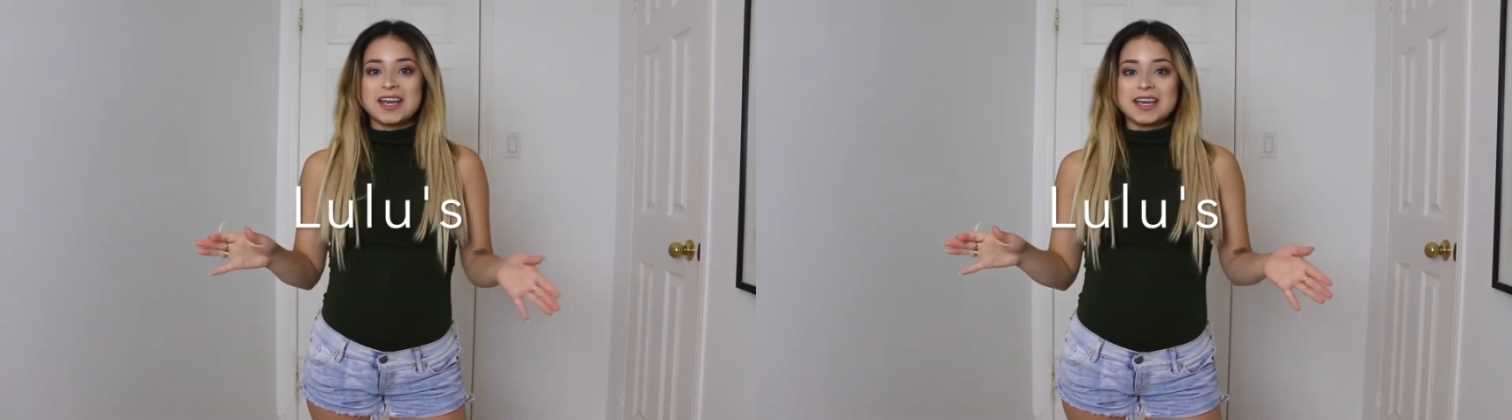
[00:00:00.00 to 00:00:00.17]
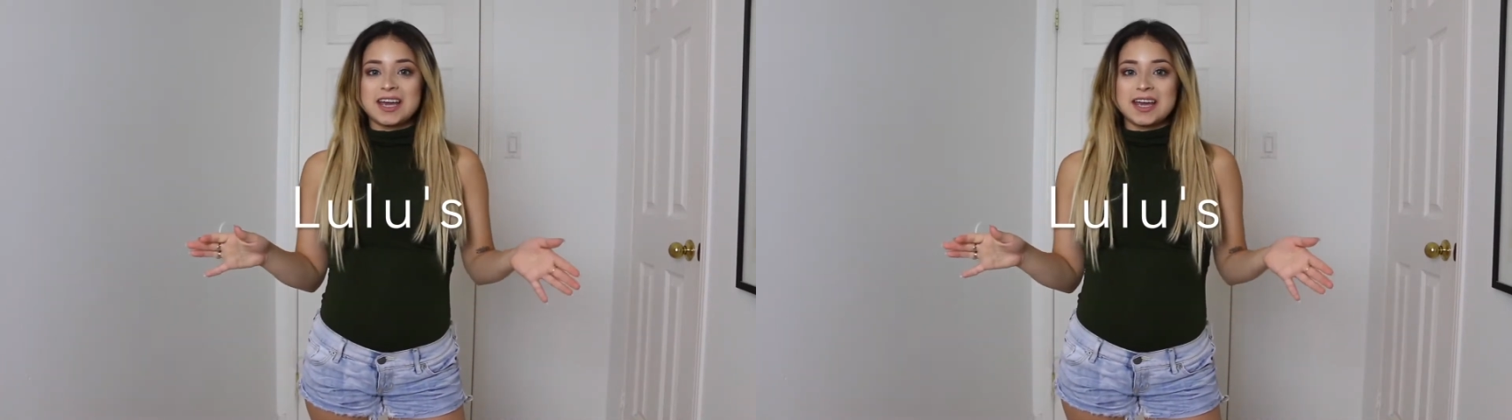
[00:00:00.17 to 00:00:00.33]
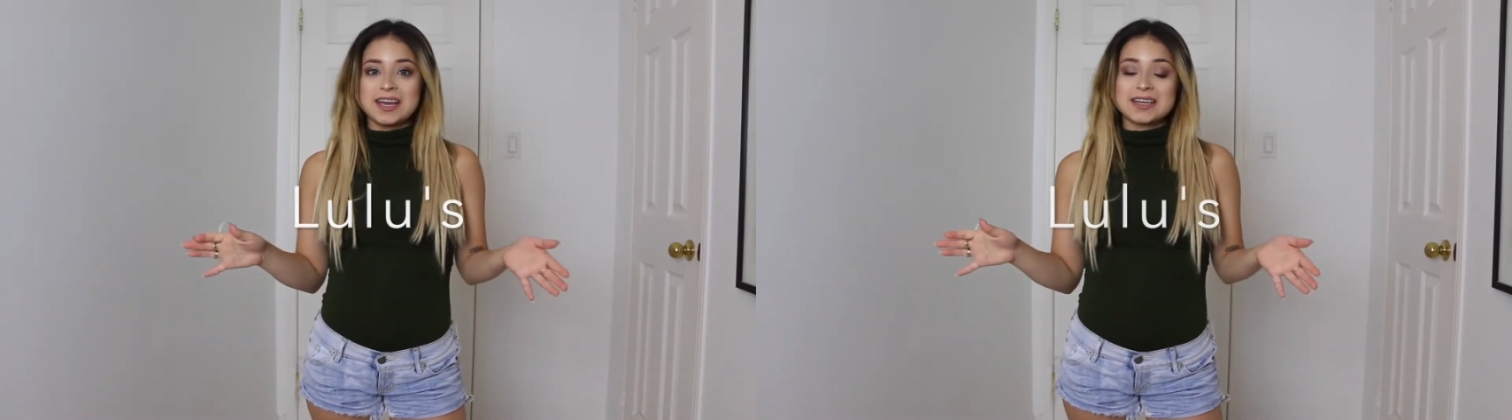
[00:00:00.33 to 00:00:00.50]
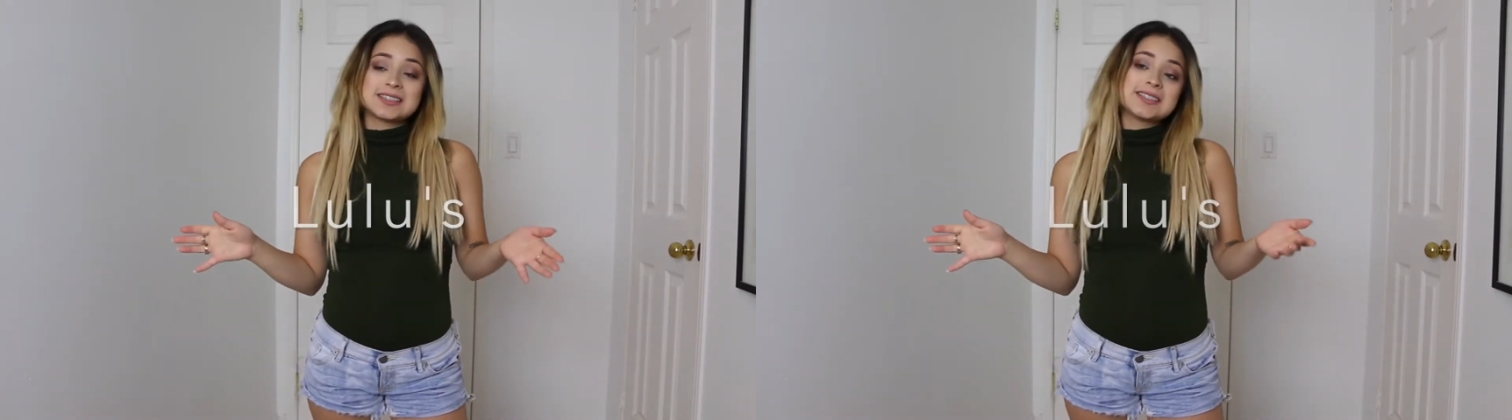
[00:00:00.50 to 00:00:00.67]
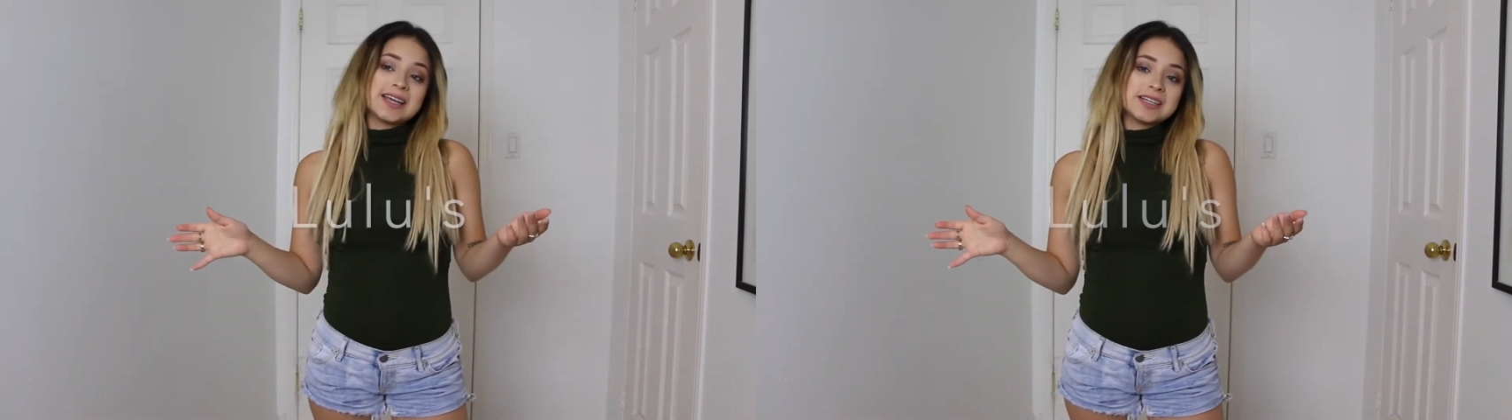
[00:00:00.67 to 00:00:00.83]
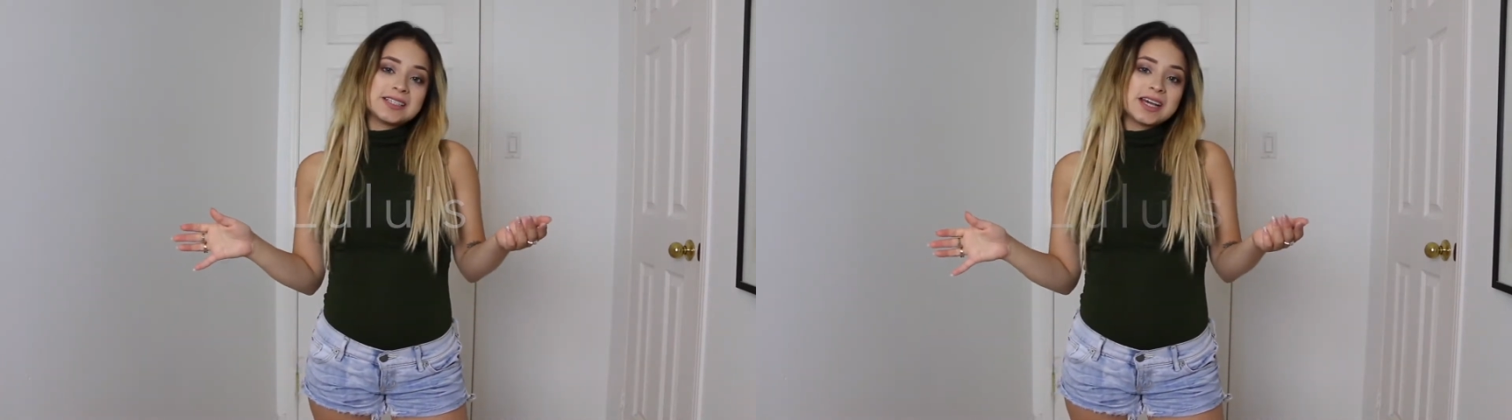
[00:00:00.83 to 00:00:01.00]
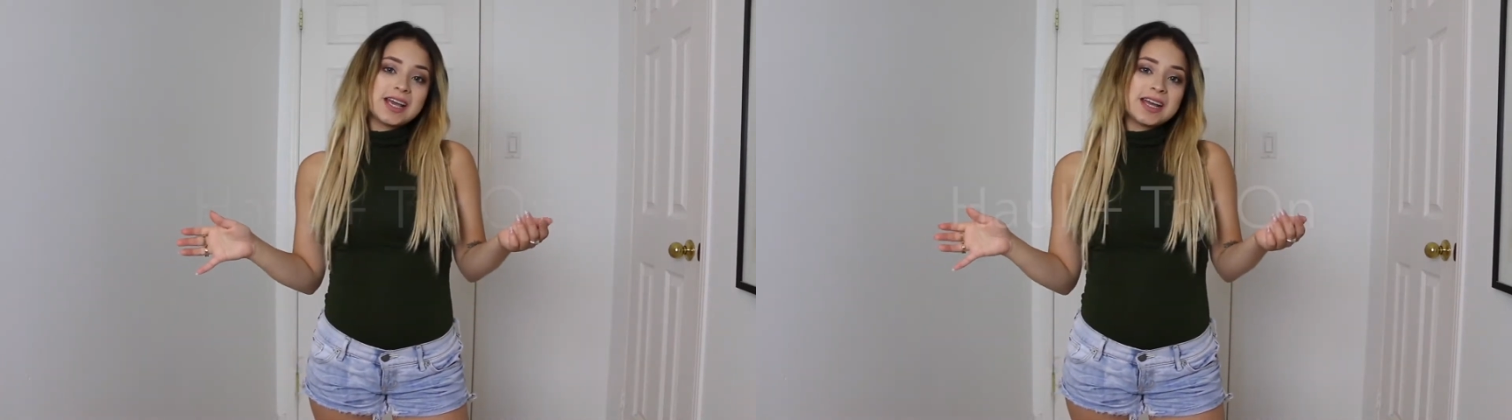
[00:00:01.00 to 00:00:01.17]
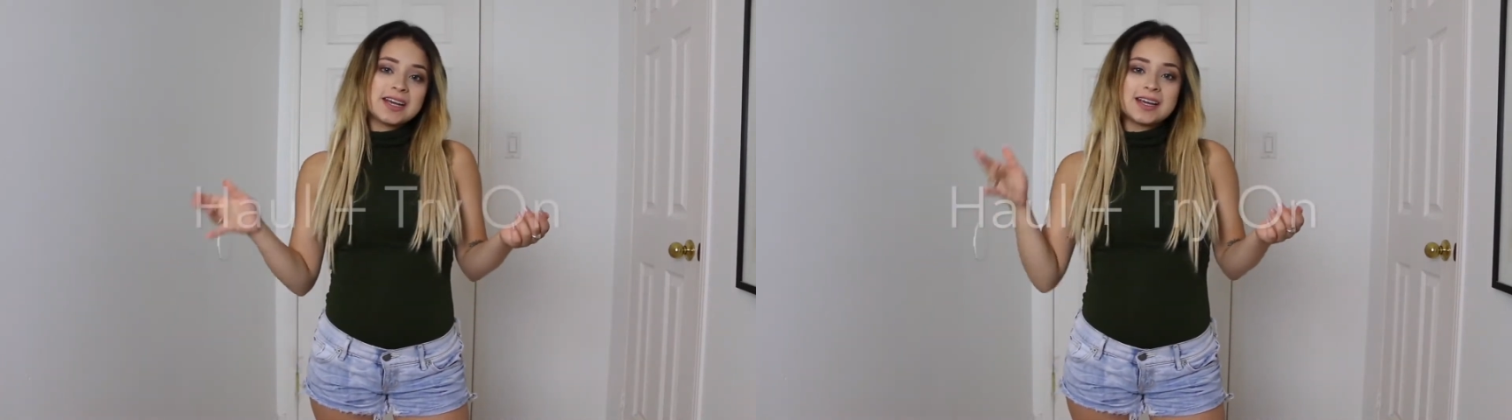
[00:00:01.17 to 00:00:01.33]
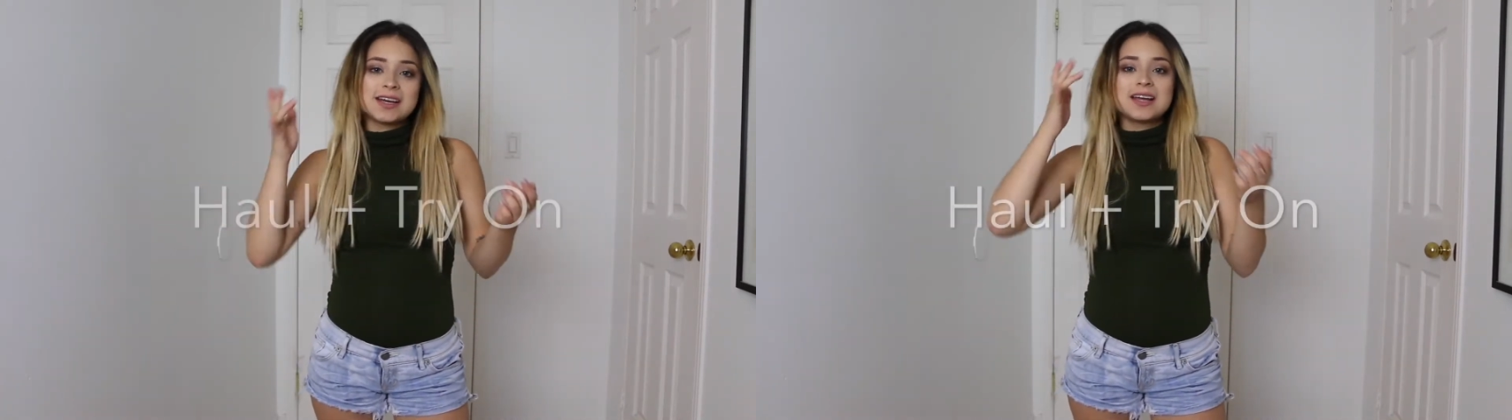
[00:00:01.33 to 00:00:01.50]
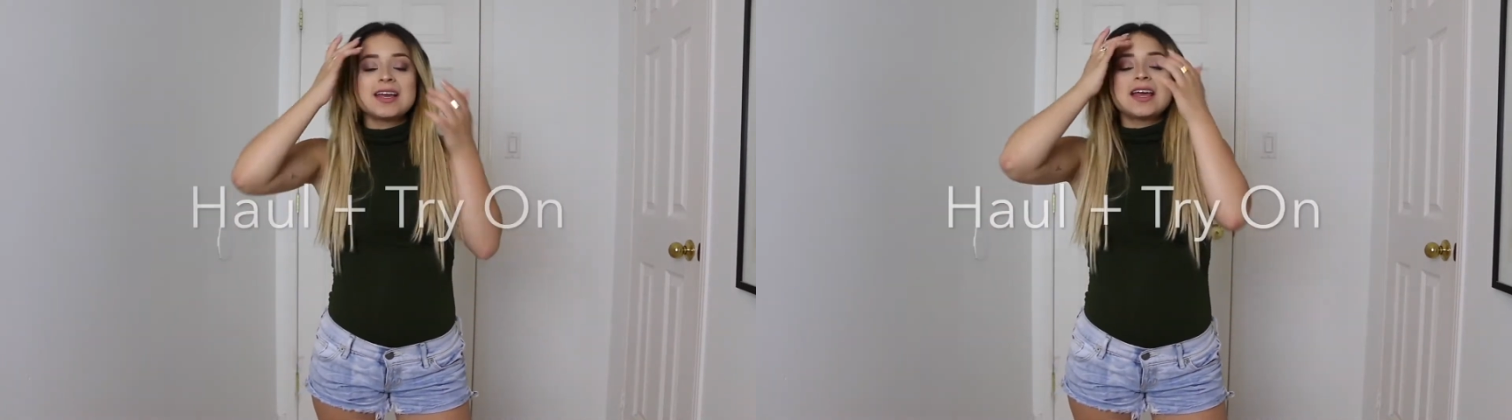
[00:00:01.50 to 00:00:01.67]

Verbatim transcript: aka Sandianaa,